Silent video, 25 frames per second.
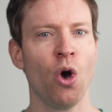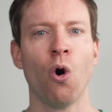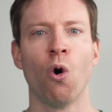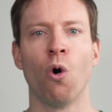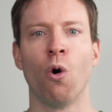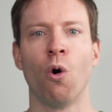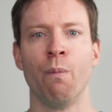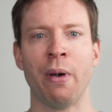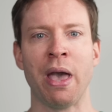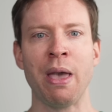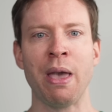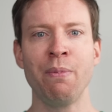
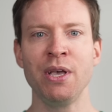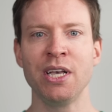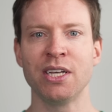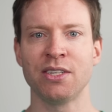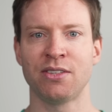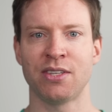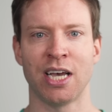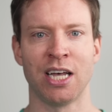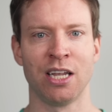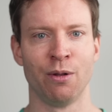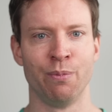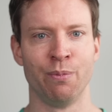Or maybe
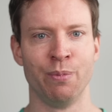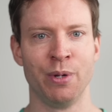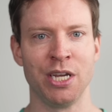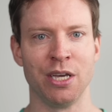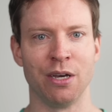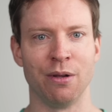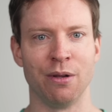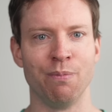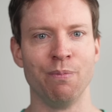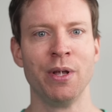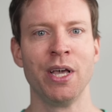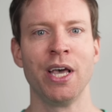it's
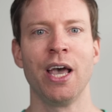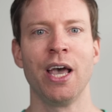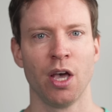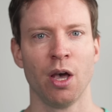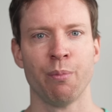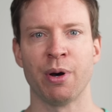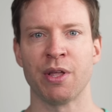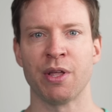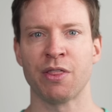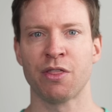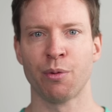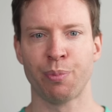aluminium
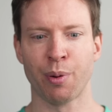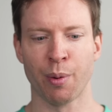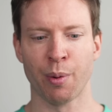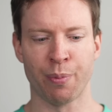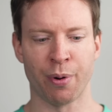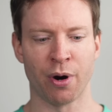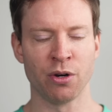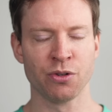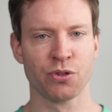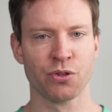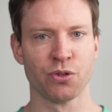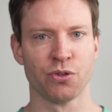but the
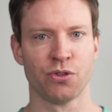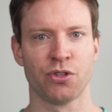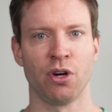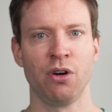proposals